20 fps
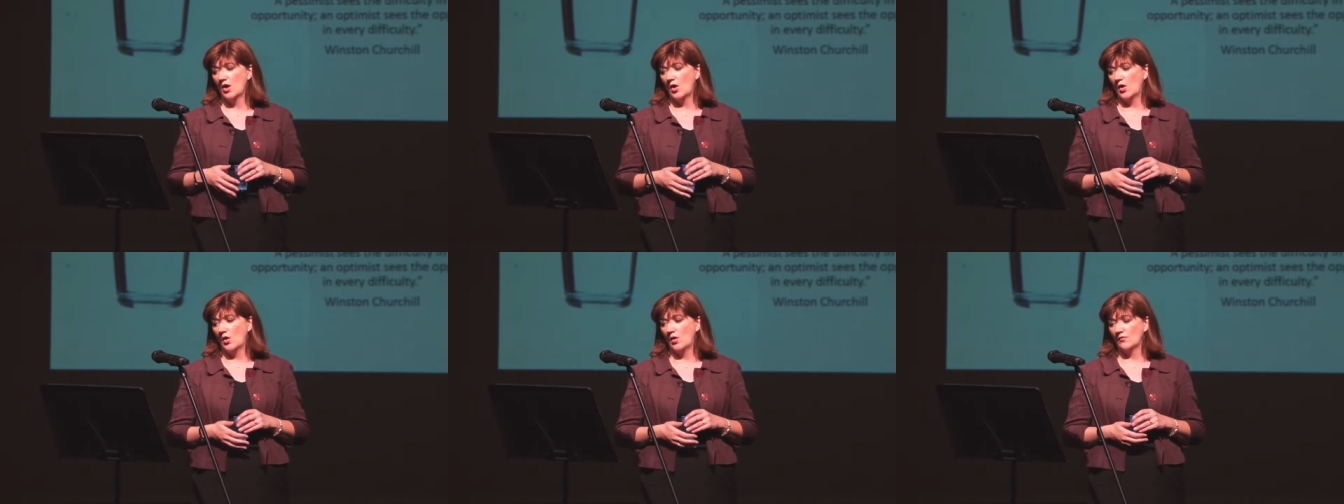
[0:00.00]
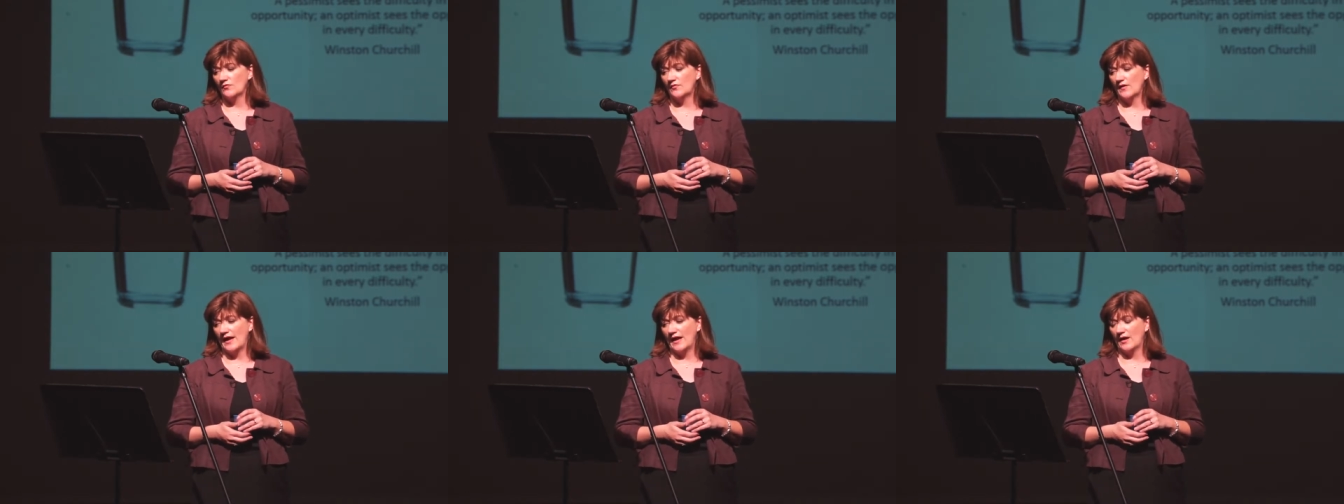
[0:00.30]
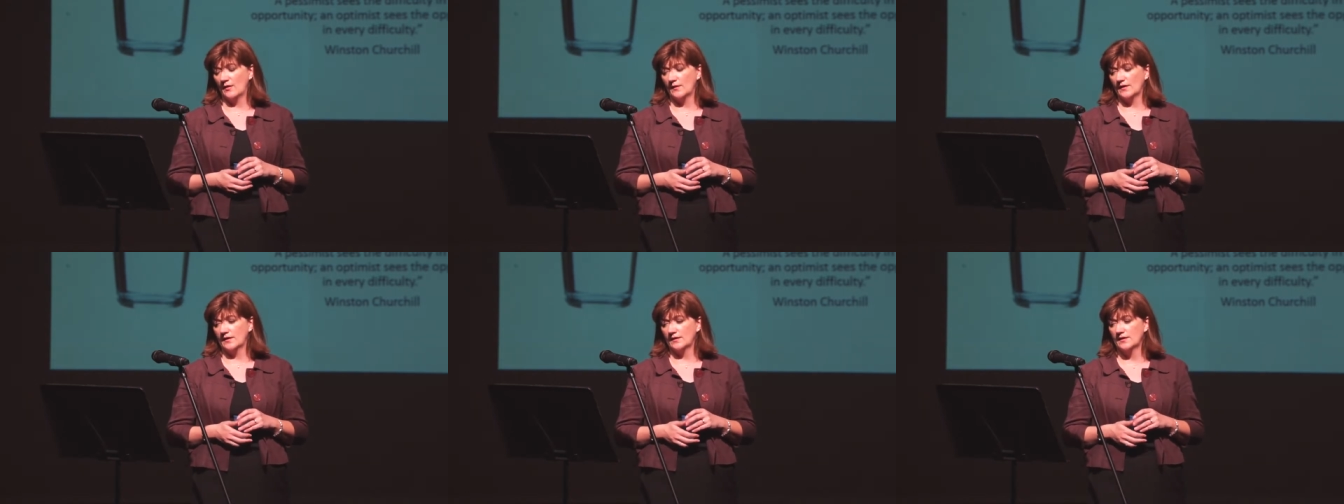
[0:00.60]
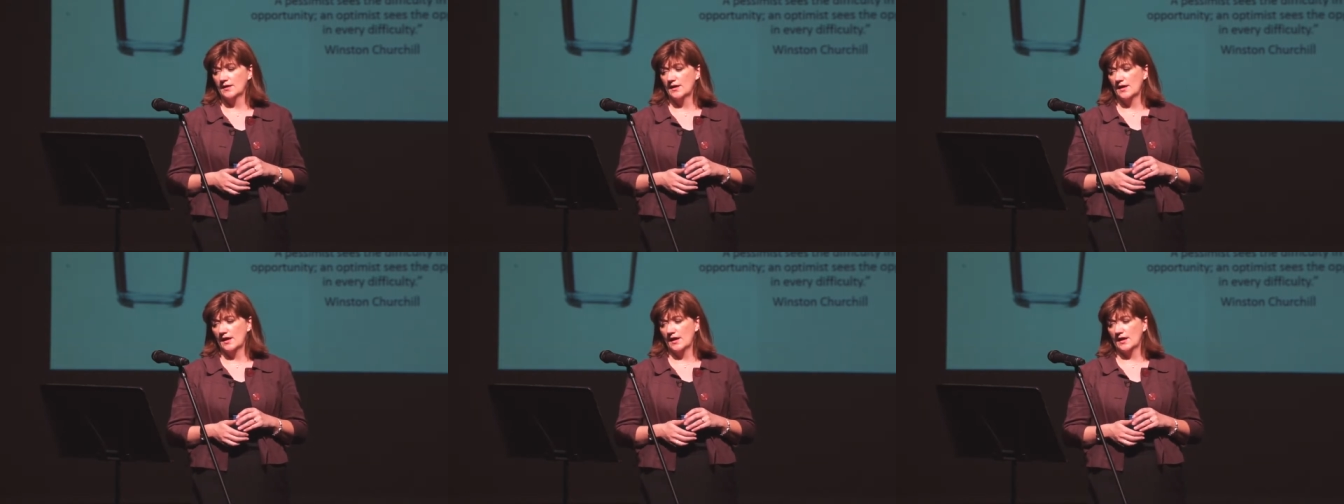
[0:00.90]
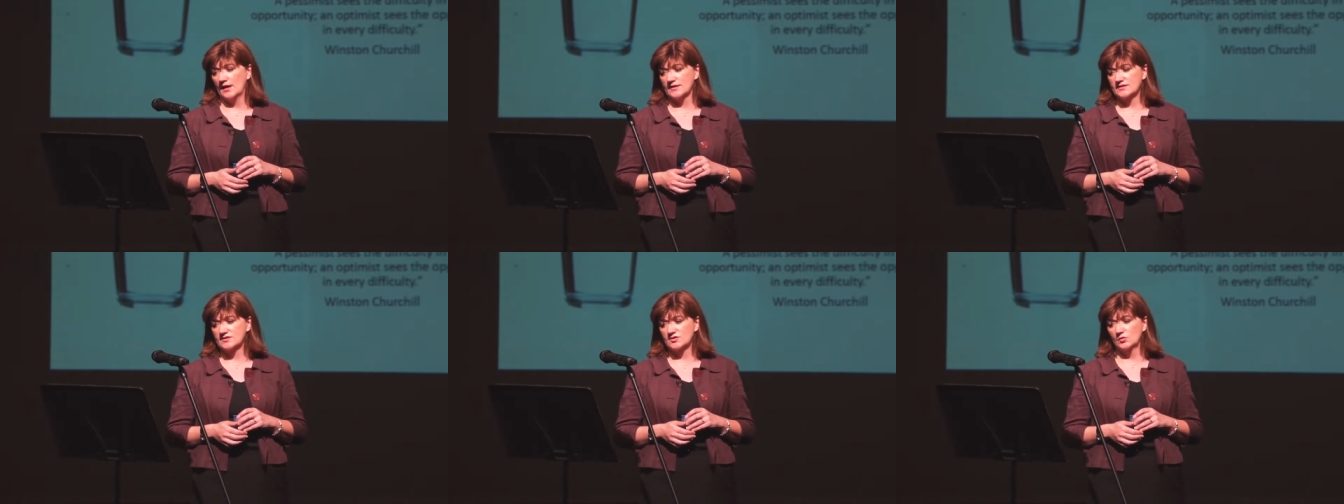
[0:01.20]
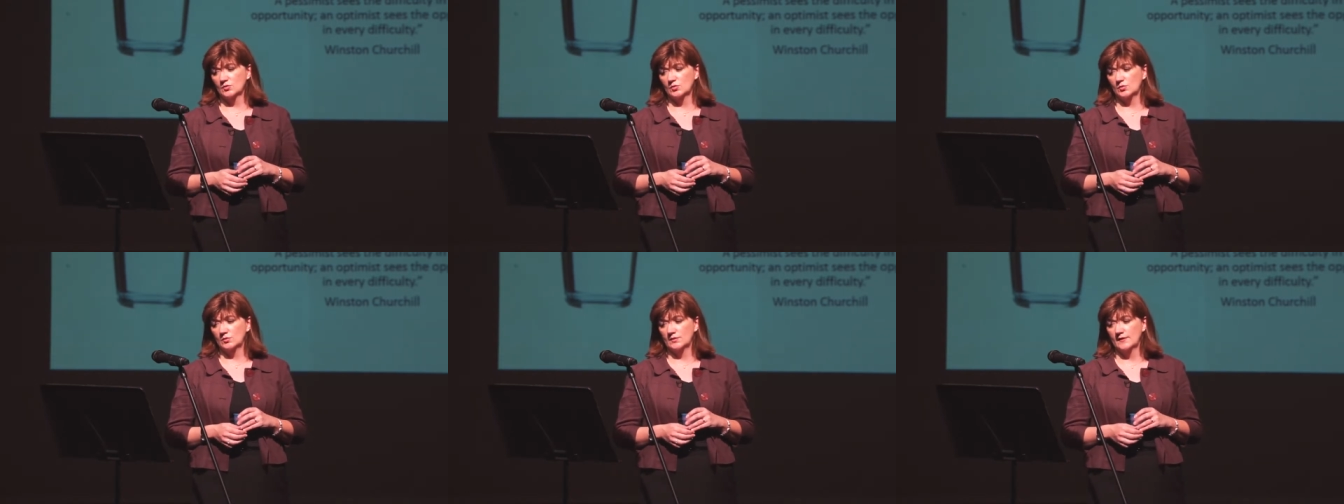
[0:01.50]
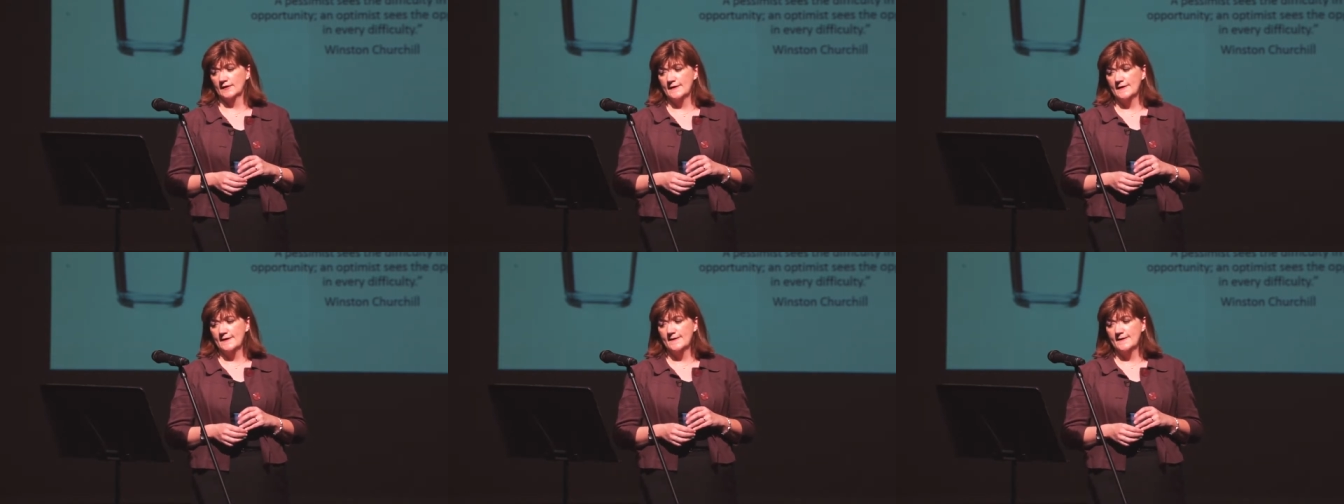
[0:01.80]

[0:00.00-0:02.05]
of our school.